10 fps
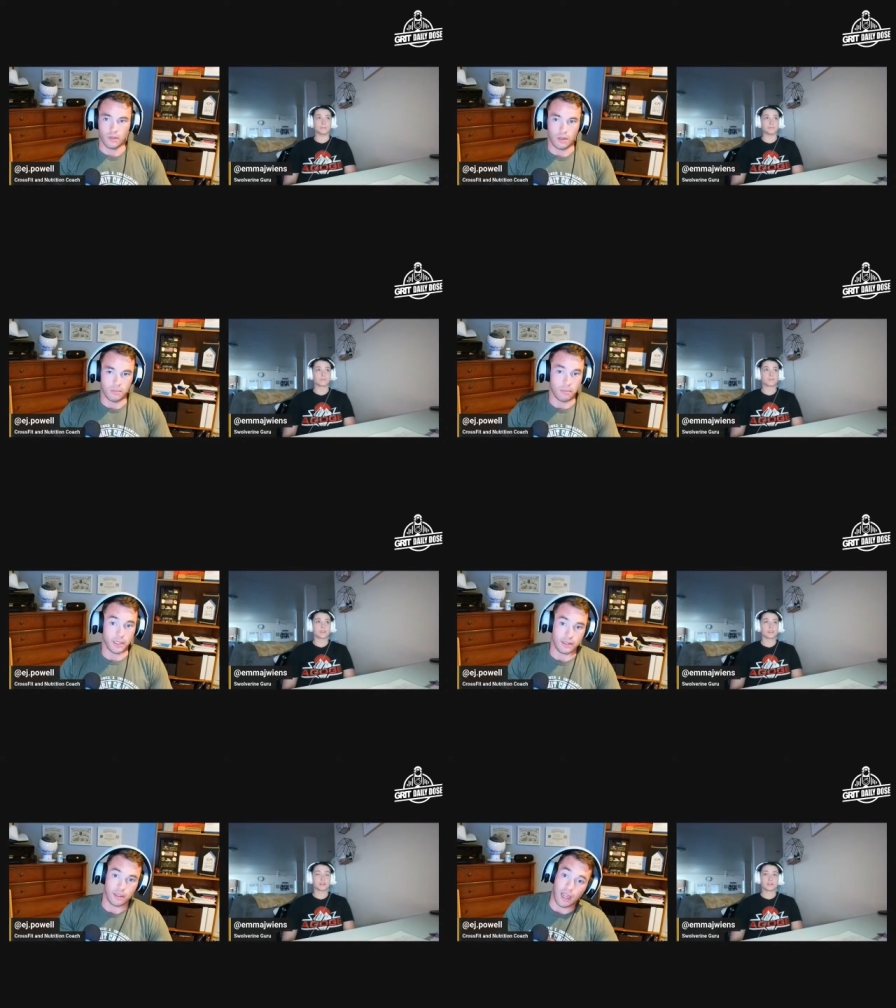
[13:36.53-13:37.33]
like
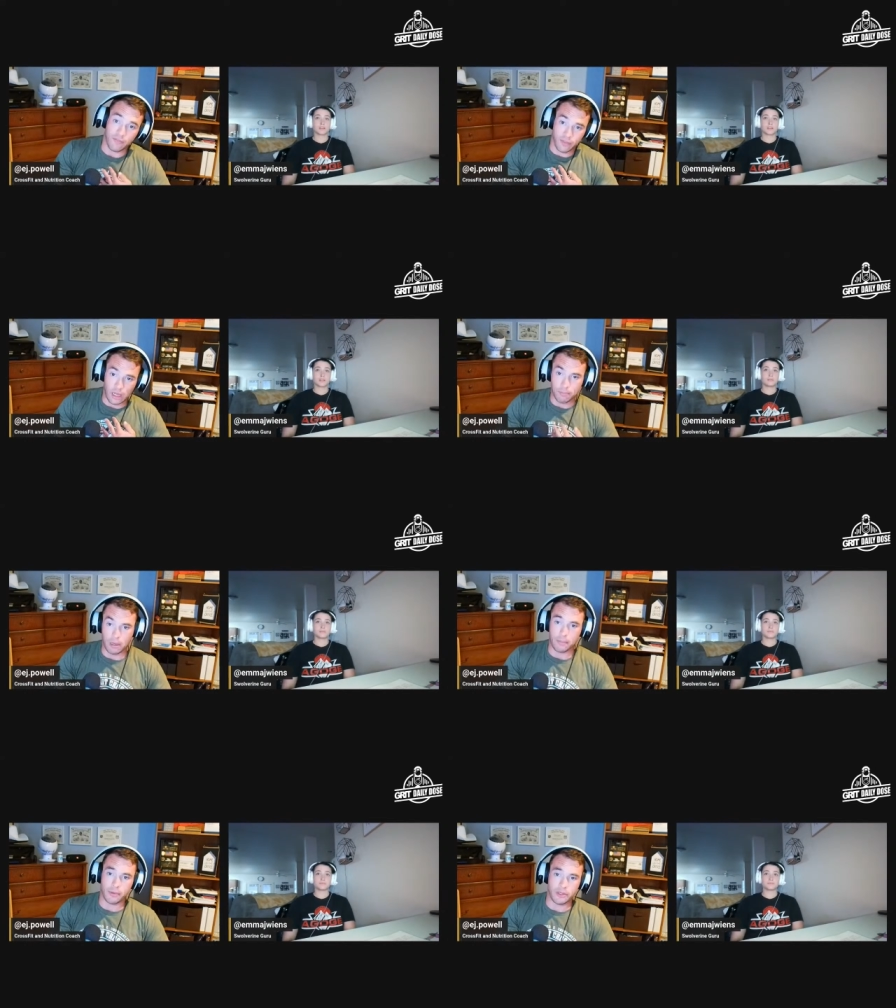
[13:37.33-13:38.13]

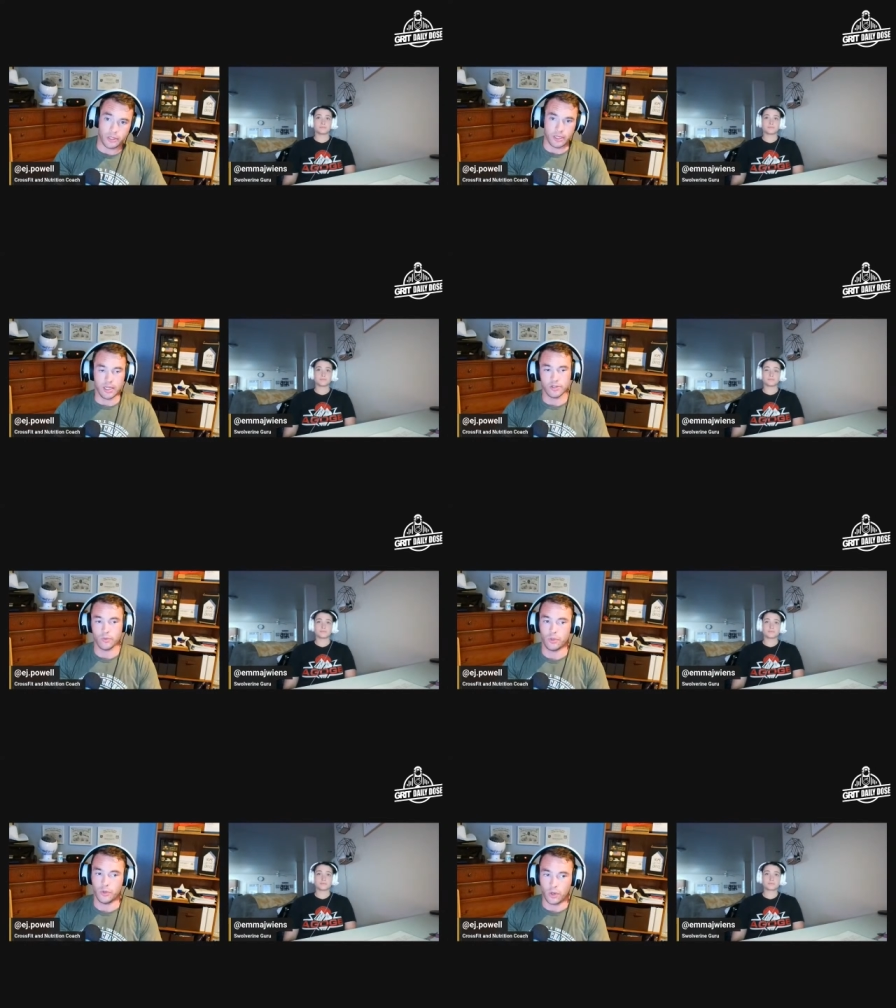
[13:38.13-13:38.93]
have the
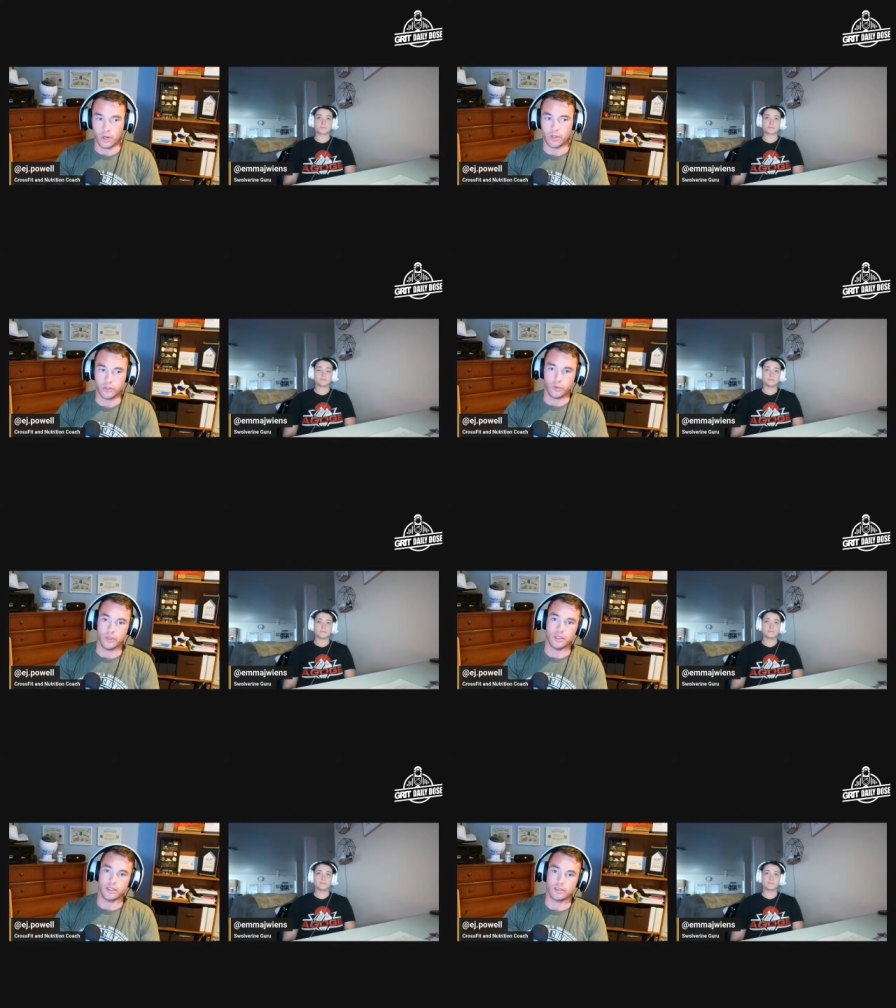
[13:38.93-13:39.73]
proper education when
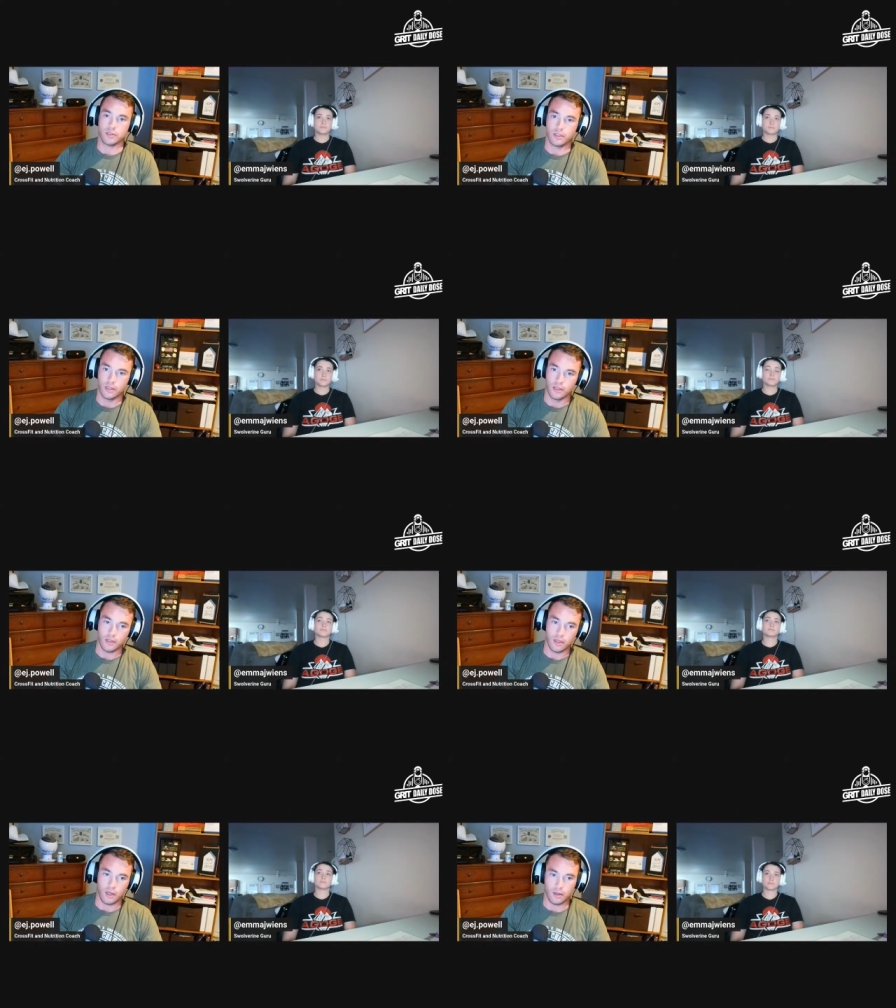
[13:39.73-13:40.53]
you are doing
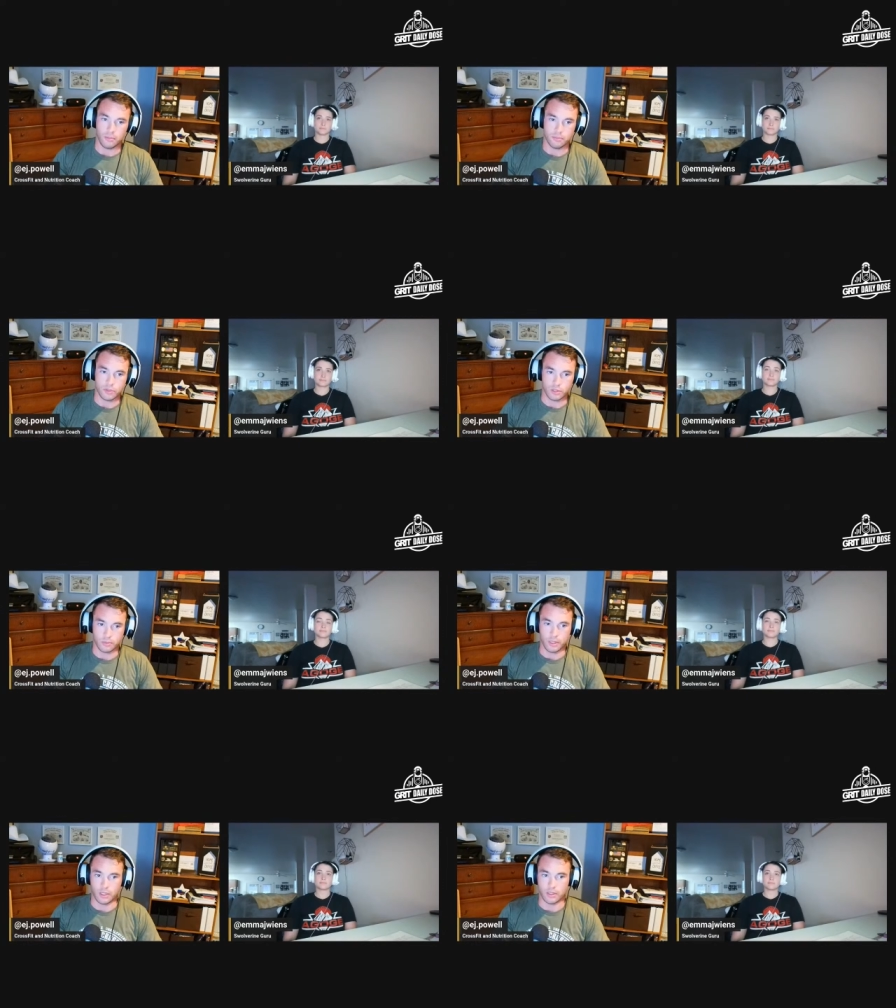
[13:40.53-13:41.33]
this.
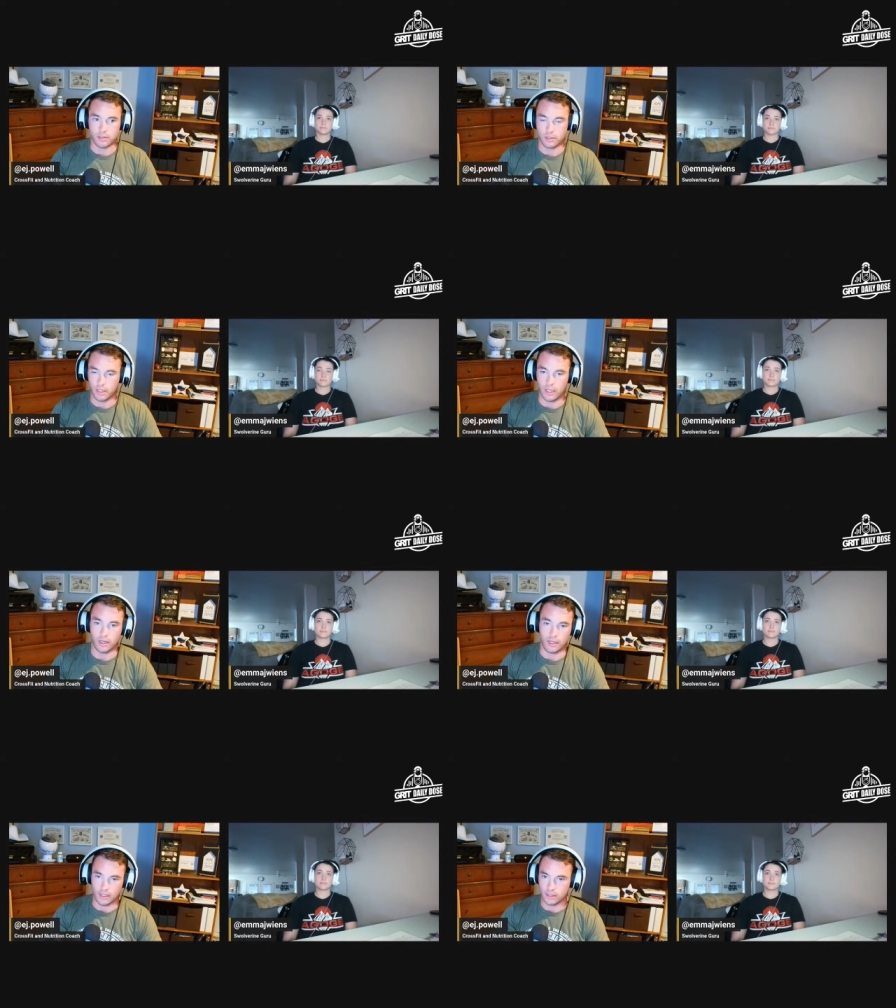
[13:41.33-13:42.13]
Just
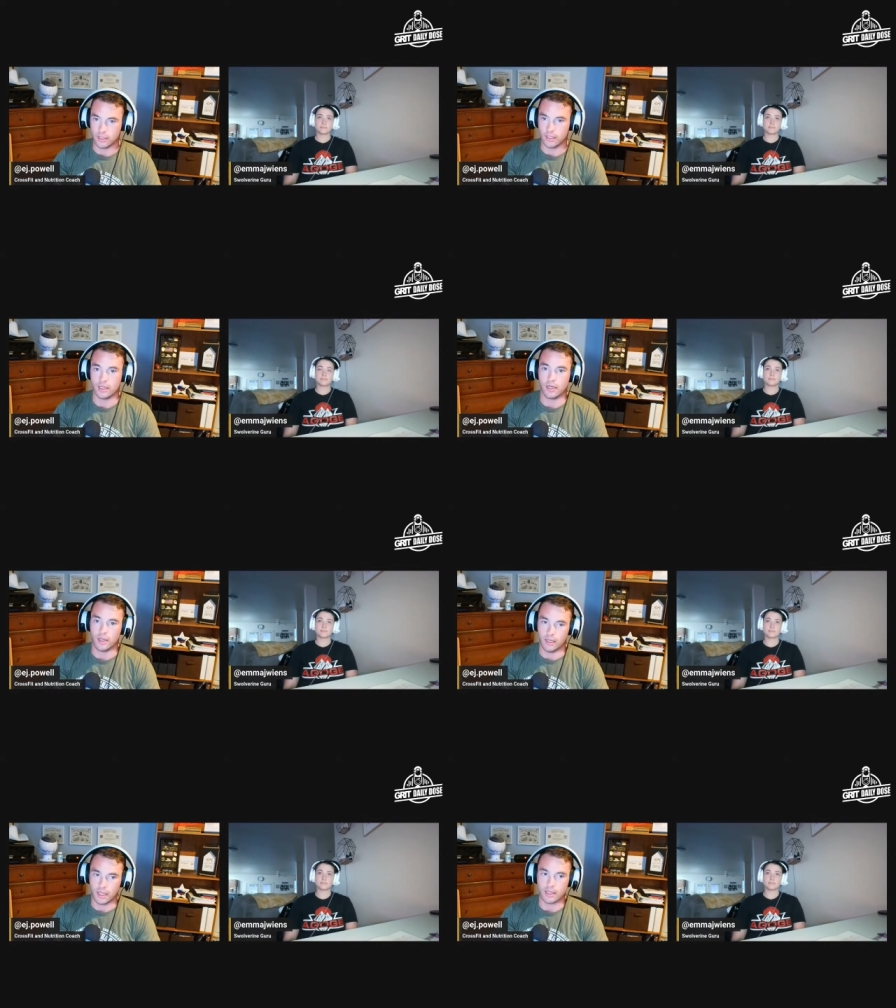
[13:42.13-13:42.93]
because, again,
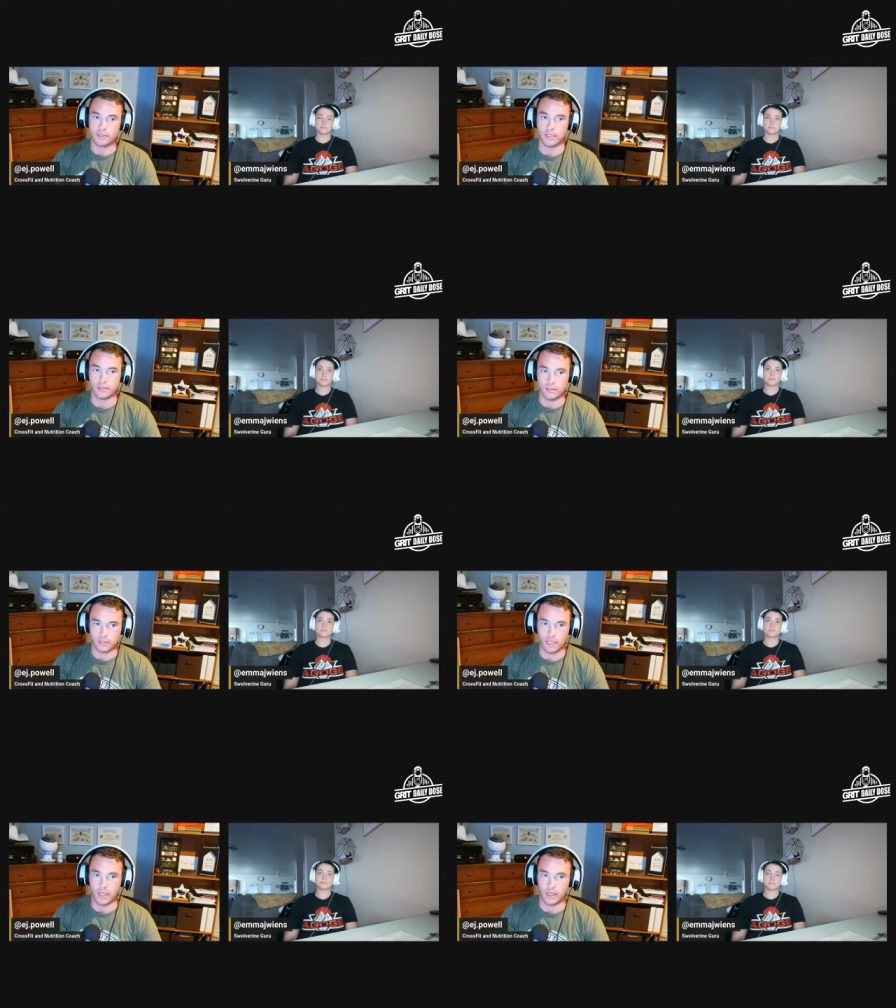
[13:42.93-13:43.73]
anything in
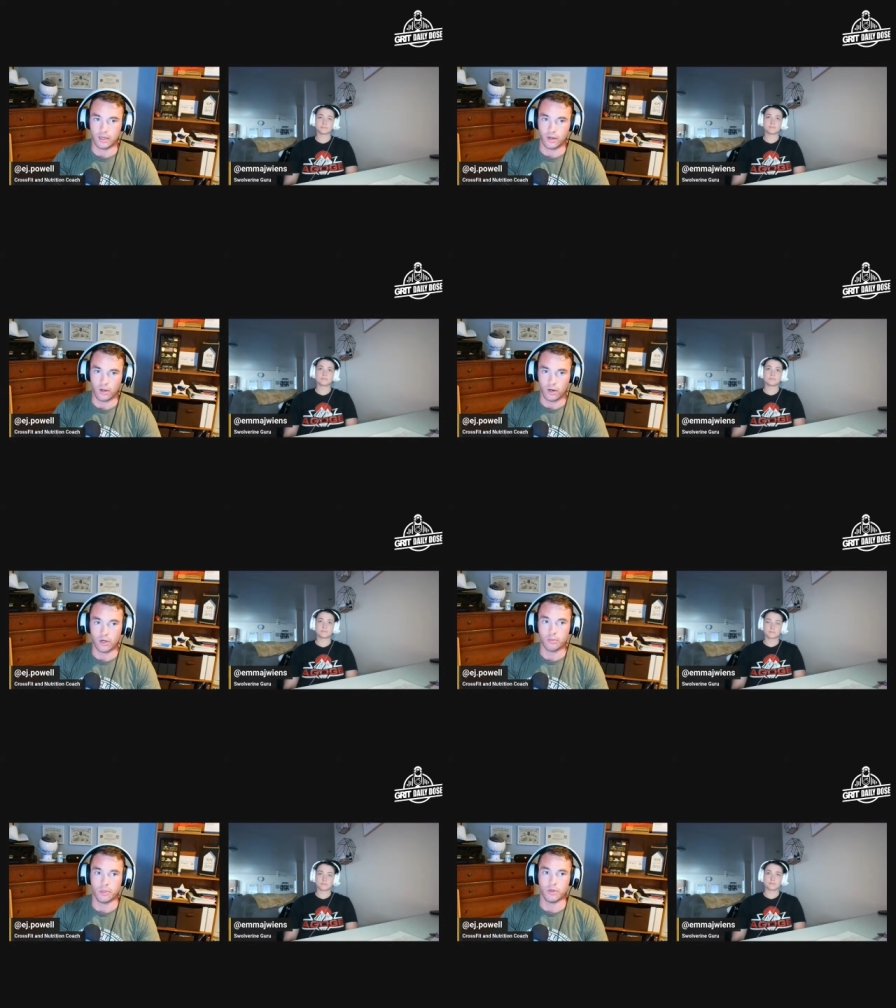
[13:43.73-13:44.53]
excess can
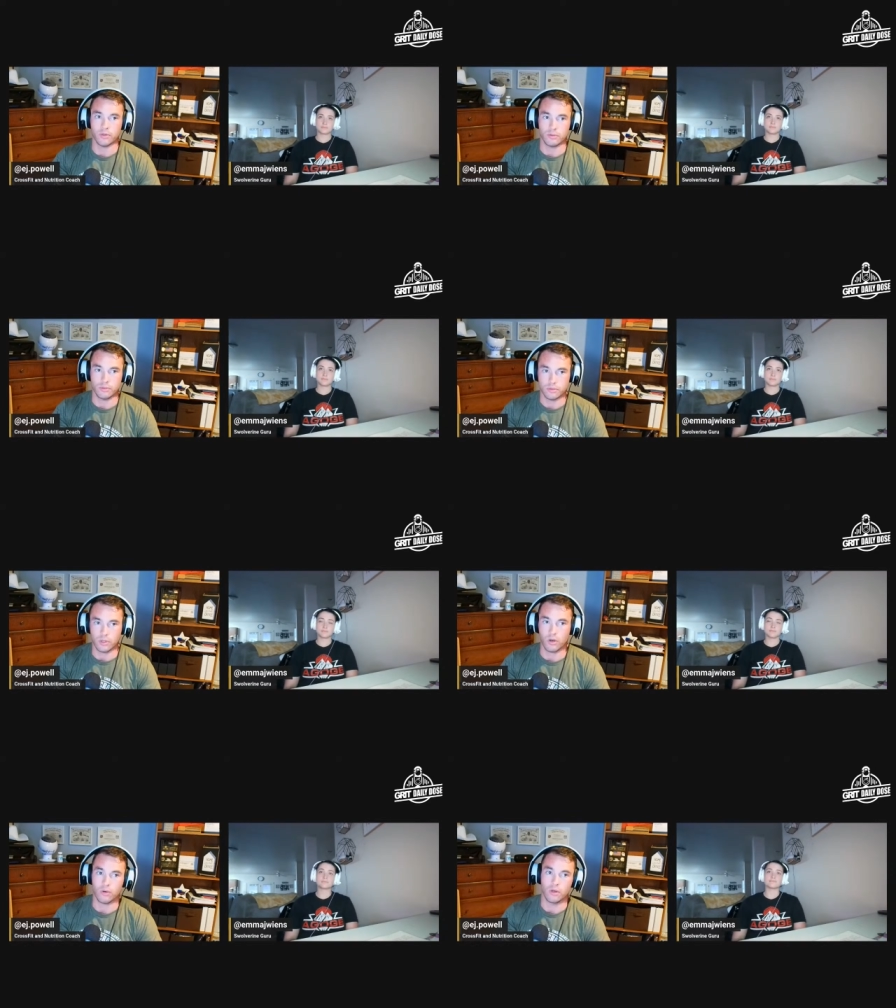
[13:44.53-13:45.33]
harm you. So,